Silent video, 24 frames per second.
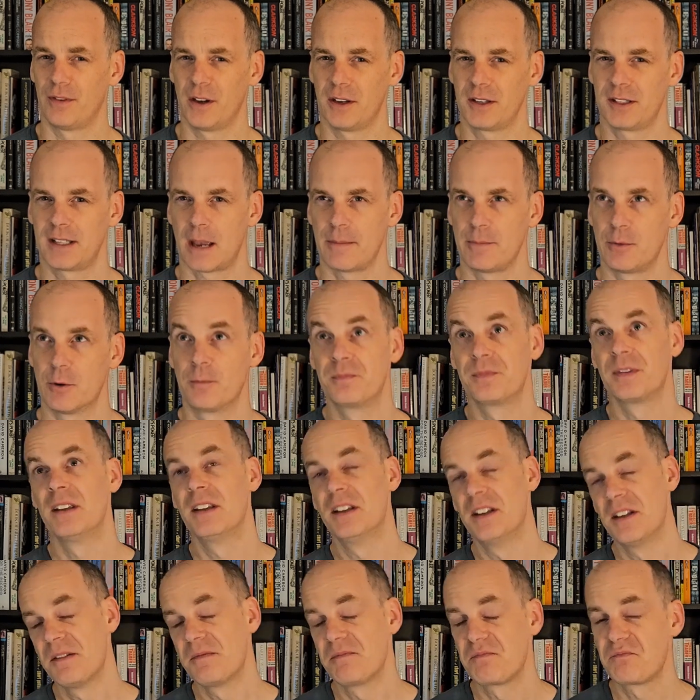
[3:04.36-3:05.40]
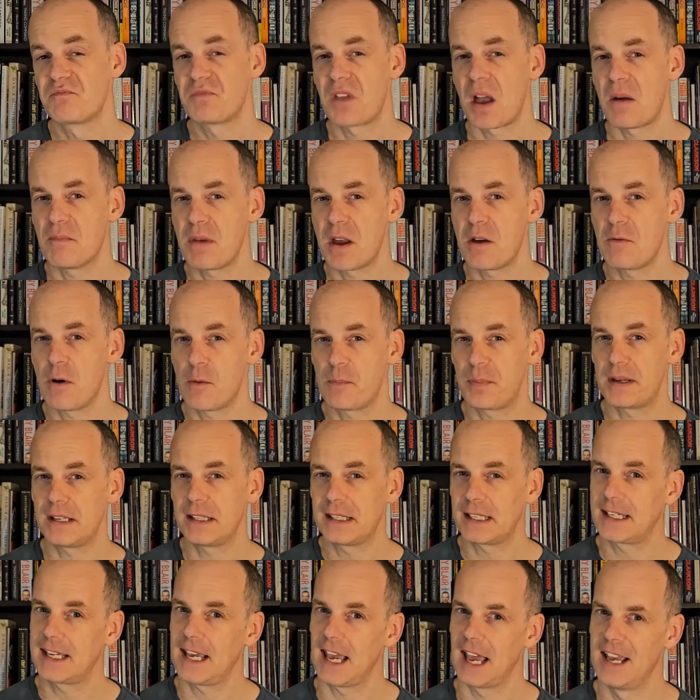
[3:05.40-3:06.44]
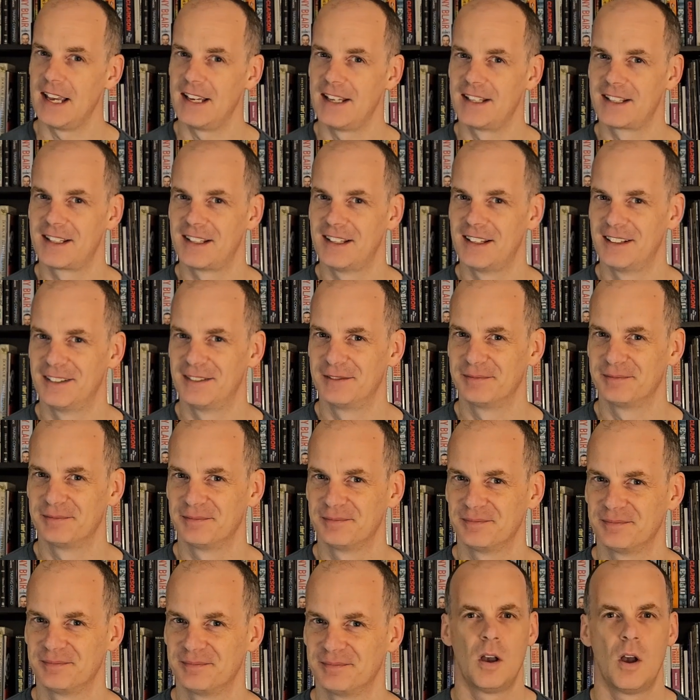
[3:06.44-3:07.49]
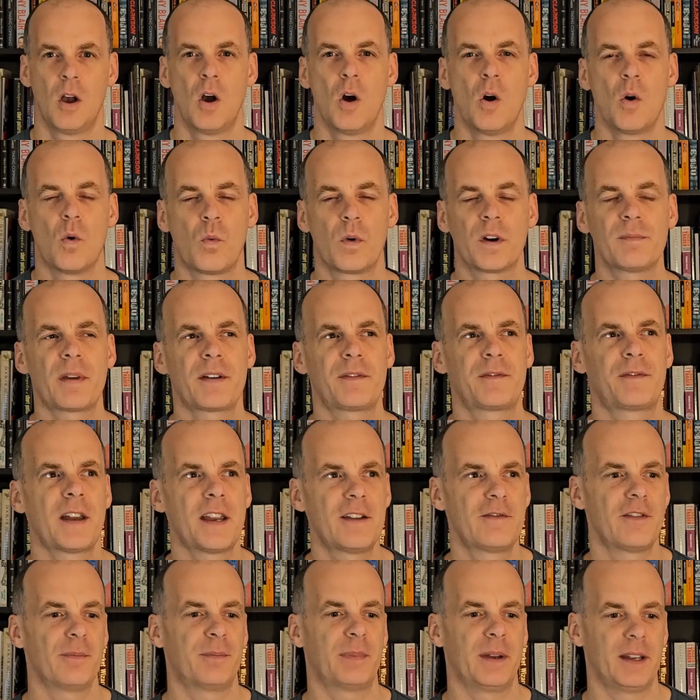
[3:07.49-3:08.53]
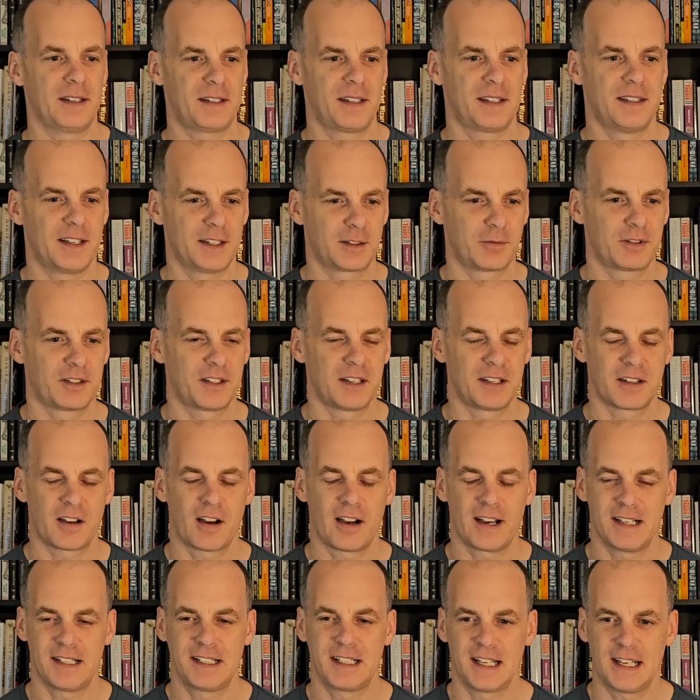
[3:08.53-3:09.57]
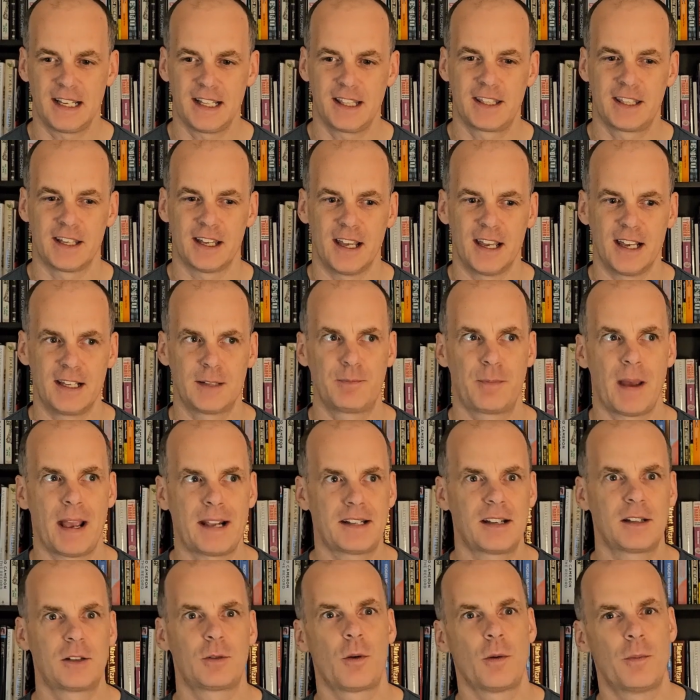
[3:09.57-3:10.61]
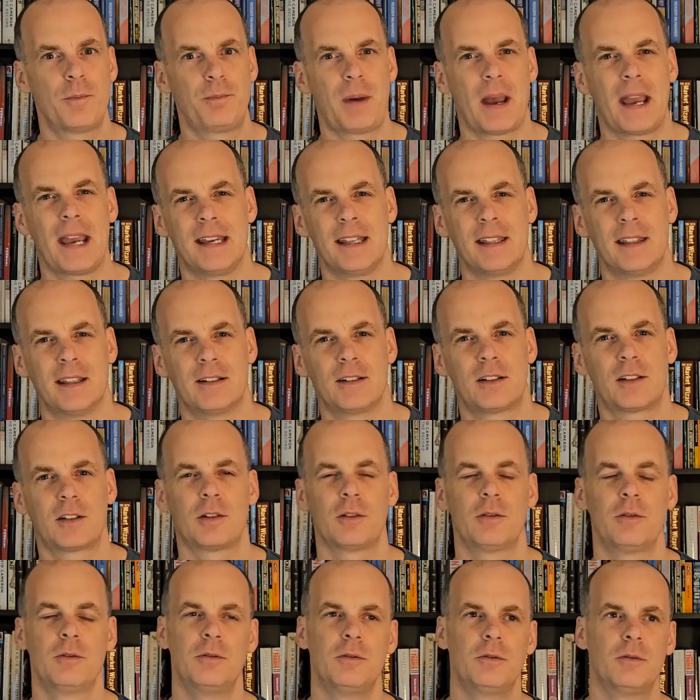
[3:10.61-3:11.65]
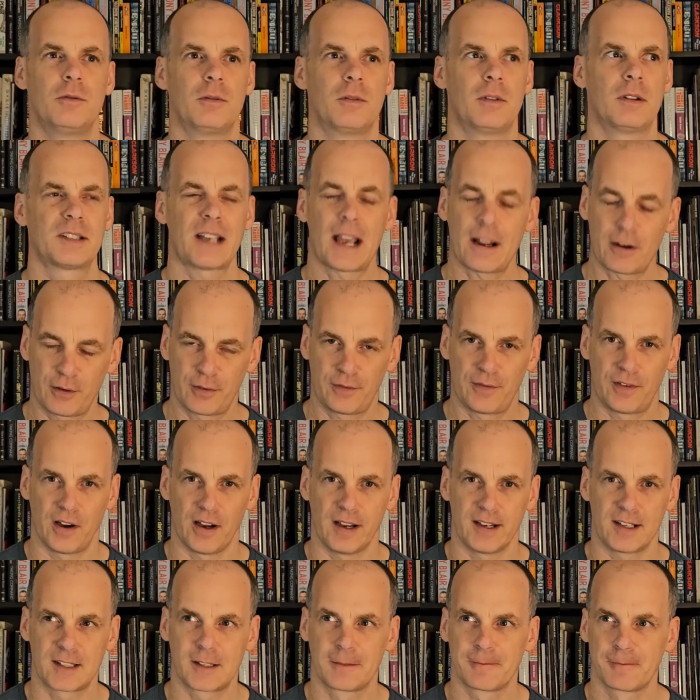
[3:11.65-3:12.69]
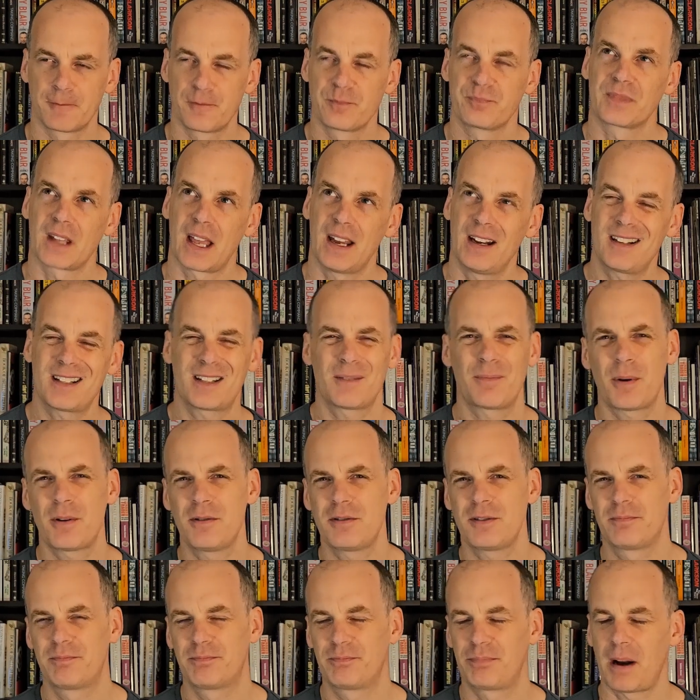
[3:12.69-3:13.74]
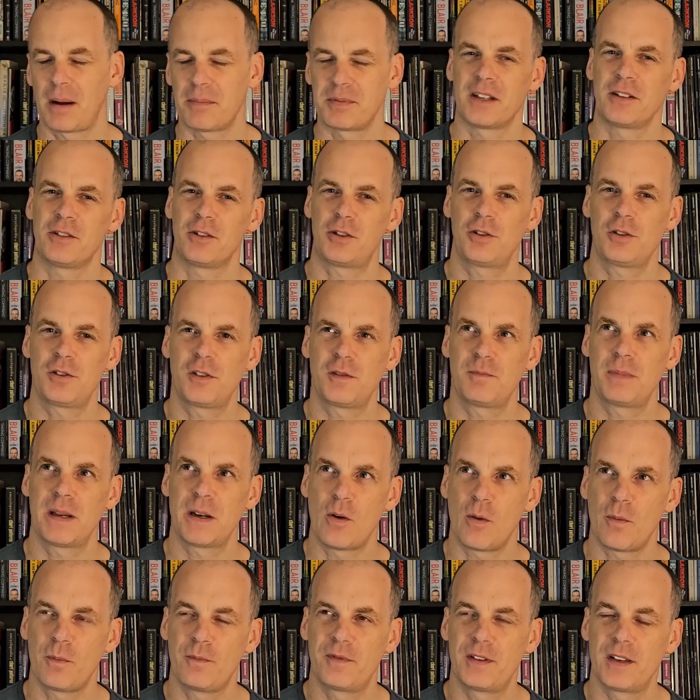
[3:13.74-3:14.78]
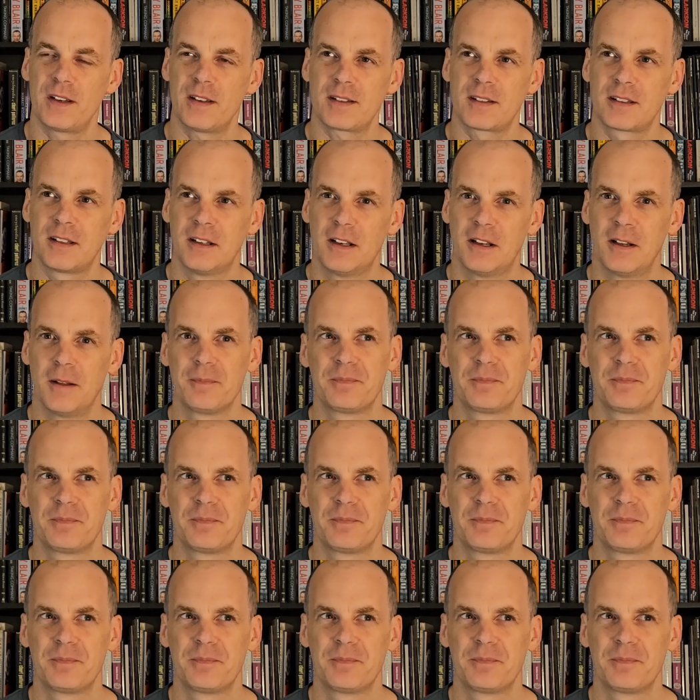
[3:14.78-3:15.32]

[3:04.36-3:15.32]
1 Samuel, that may well be the case. One of my favourite bits in this was this idea that it's better to obey than to sacrifice. And I suppose perhaps that should have been obvious,